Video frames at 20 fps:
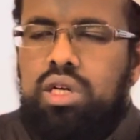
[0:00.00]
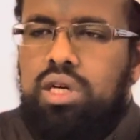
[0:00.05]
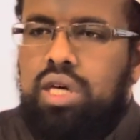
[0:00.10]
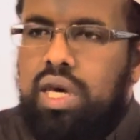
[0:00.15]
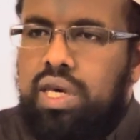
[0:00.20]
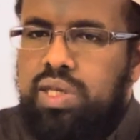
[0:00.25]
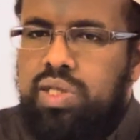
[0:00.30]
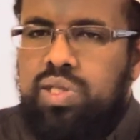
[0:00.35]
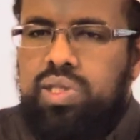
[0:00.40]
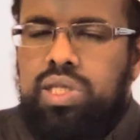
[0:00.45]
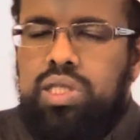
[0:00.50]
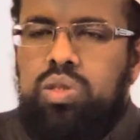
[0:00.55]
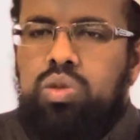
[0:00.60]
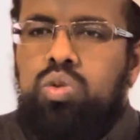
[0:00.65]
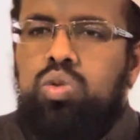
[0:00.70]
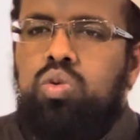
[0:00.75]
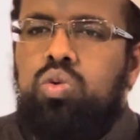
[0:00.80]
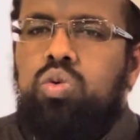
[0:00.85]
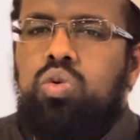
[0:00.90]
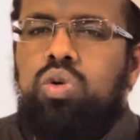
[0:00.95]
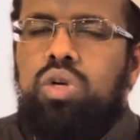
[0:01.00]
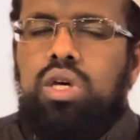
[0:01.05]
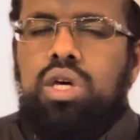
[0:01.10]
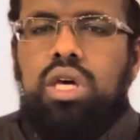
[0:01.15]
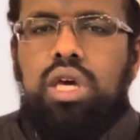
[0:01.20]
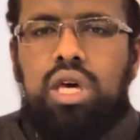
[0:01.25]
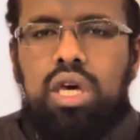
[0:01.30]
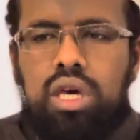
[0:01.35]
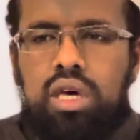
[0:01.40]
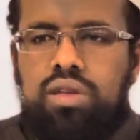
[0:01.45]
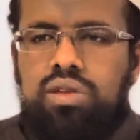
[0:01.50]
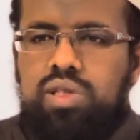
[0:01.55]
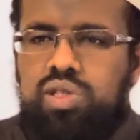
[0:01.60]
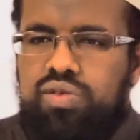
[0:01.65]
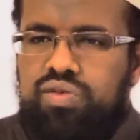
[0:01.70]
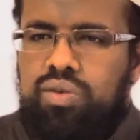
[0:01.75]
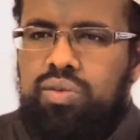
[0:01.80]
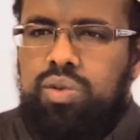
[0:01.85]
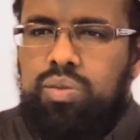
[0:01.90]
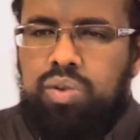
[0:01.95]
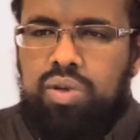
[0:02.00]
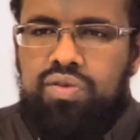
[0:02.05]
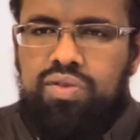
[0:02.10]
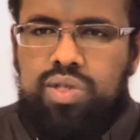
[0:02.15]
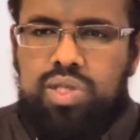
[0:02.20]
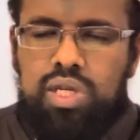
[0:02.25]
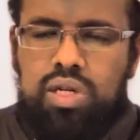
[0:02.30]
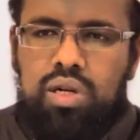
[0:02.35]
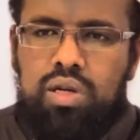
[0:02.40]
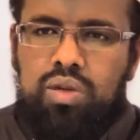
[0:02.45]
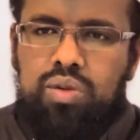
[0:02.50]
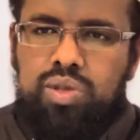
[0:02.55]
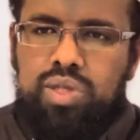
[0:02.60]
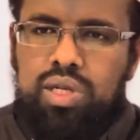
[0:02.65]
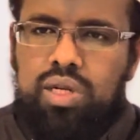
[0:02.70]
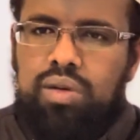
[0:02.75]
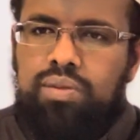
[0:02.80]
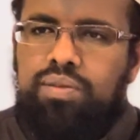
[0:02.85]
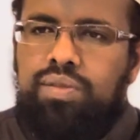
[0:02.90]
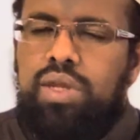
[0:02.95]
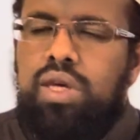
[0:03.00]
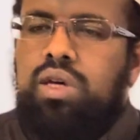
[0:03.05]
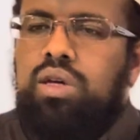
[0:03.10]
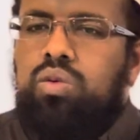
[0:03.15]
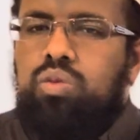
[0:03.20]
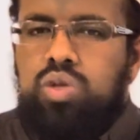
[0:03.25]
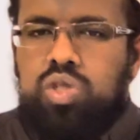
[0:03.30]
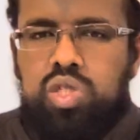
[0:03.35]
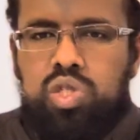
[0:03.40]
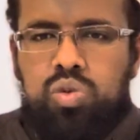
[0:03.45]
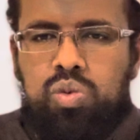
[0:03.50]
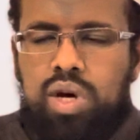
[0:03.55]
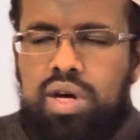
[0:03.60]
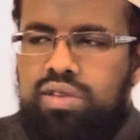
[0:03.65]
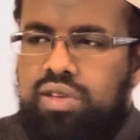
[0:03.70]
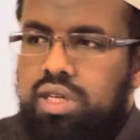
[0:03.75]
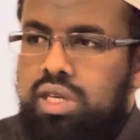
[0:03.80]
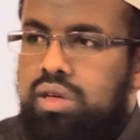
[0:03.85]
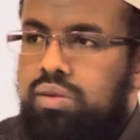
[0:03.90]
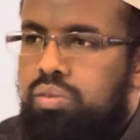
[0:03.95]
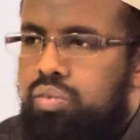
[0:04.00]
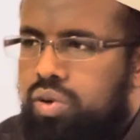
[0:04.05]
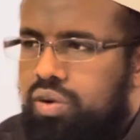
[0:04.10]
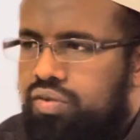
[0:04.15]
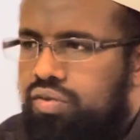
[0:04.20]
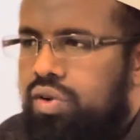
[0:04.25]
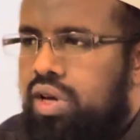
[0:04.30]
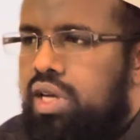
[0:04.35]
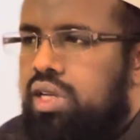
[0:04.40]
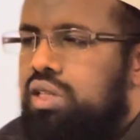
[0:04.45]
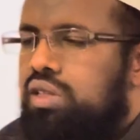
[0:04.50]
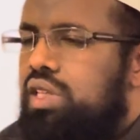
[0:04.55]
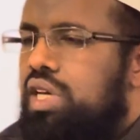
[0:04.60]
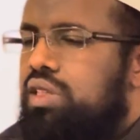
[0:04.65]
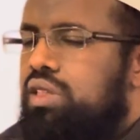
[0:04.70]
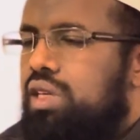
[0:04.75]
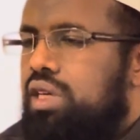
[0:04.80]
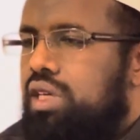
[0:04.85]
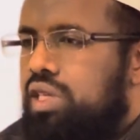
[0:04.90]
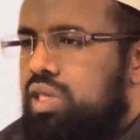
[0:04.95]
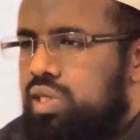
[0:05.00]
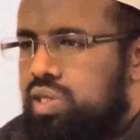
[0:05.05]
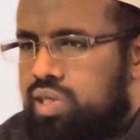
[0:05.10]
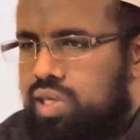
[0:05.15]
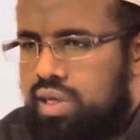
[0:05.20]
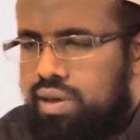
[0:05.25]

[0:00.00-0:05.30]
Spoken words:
hasten to hear this from the Prophet sallallahu alaihi wasallam, which is why they preferred that a